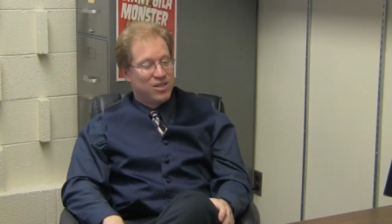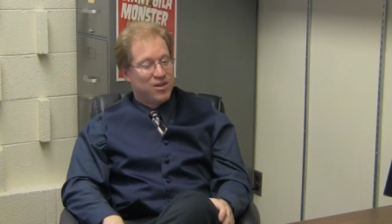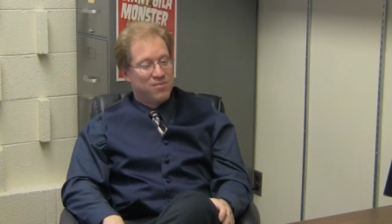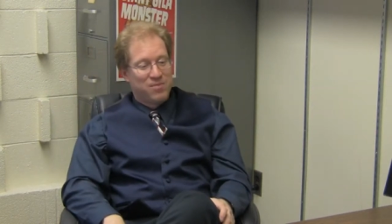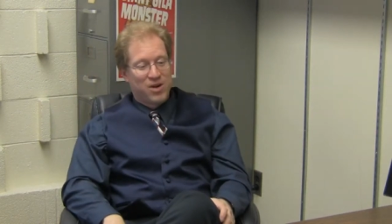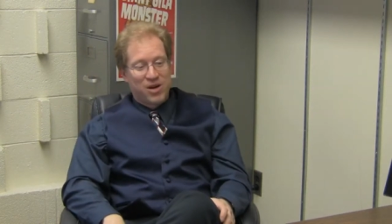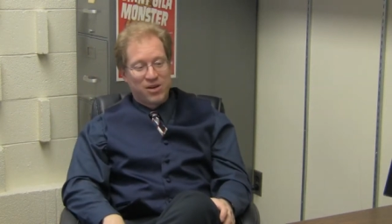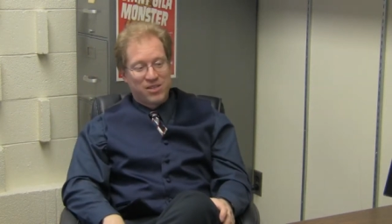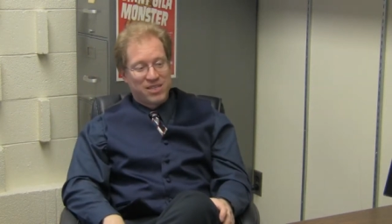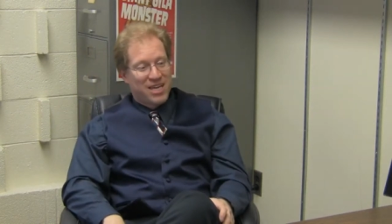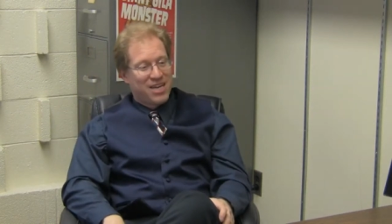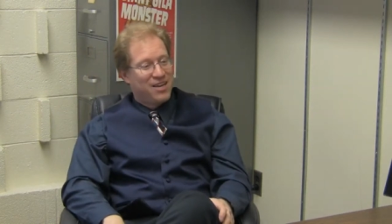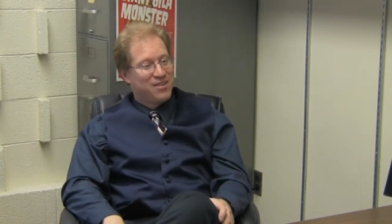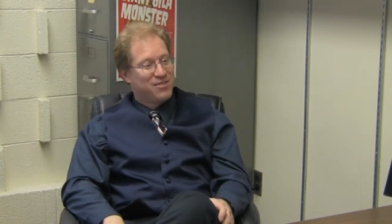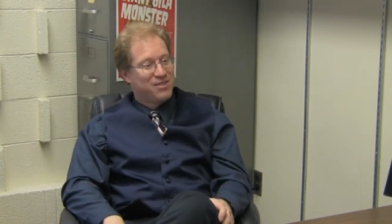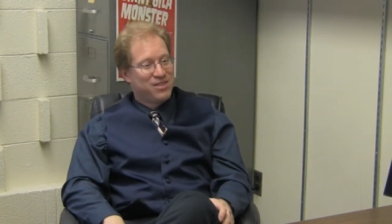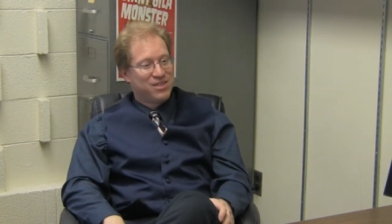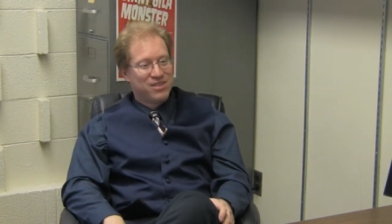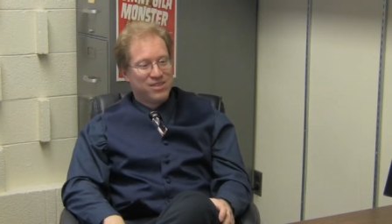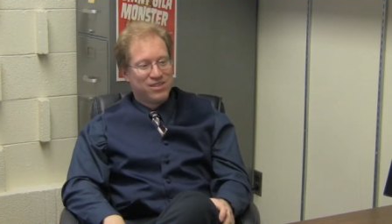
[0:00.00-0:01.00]
marked down.
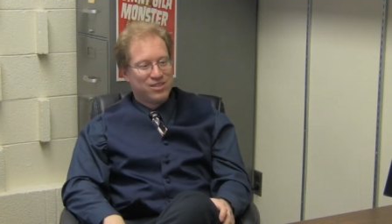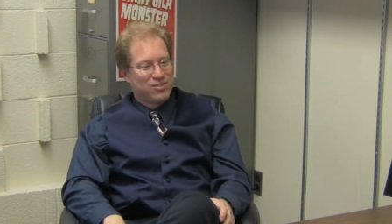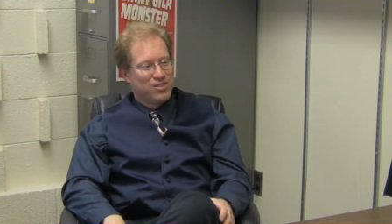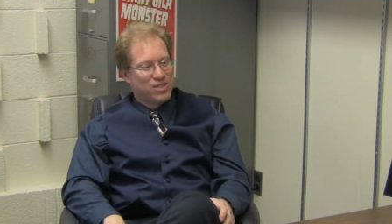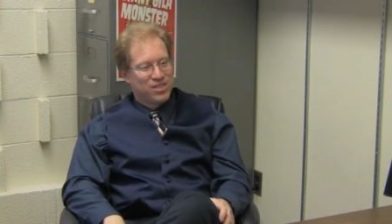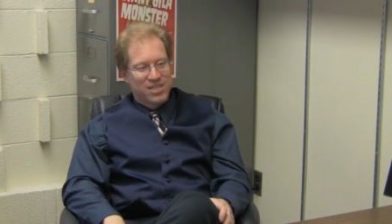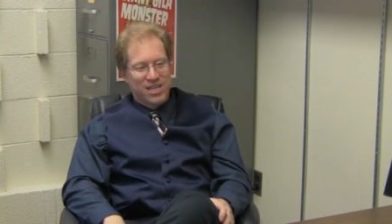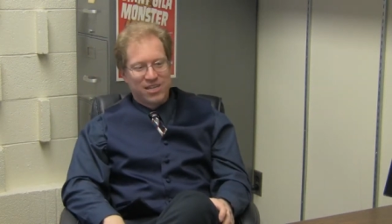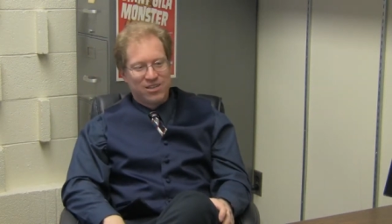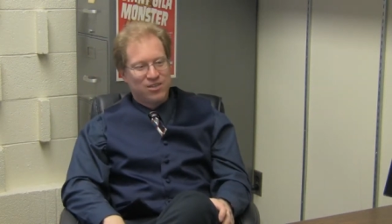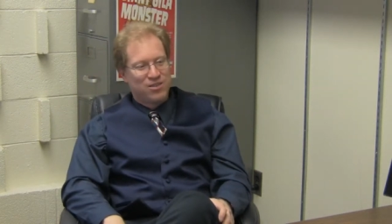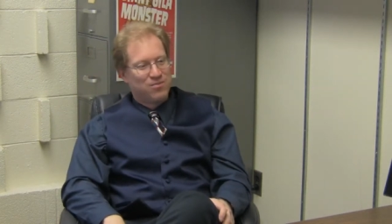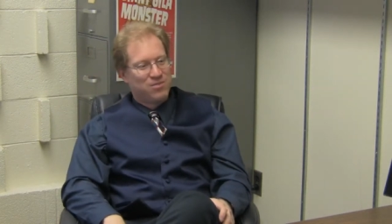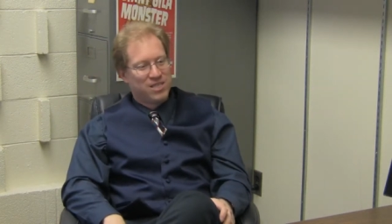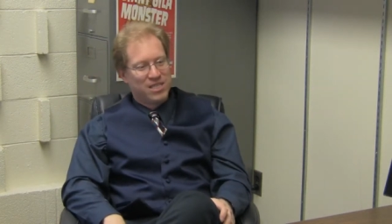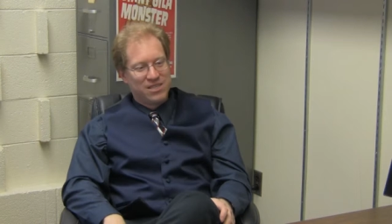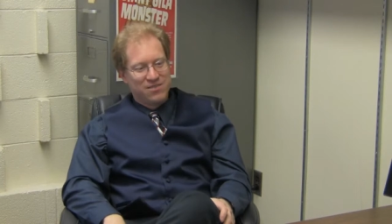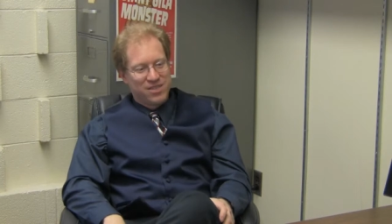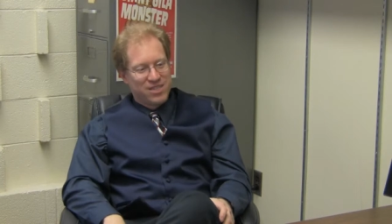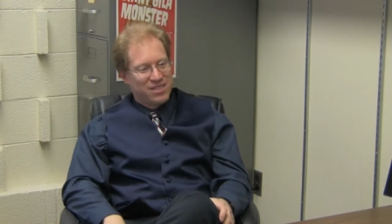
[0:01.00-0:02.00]
They're just not going to
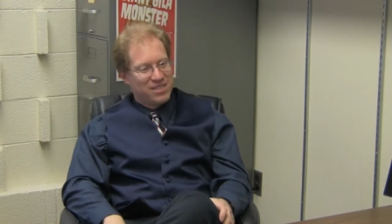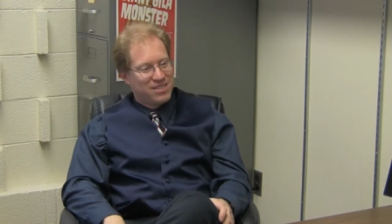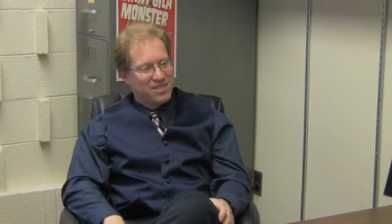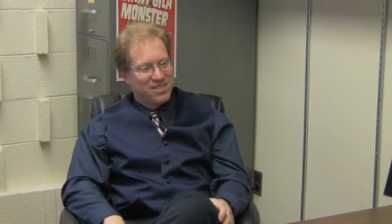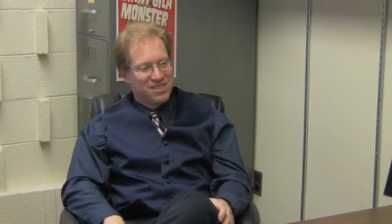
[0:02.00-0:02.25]
believe it.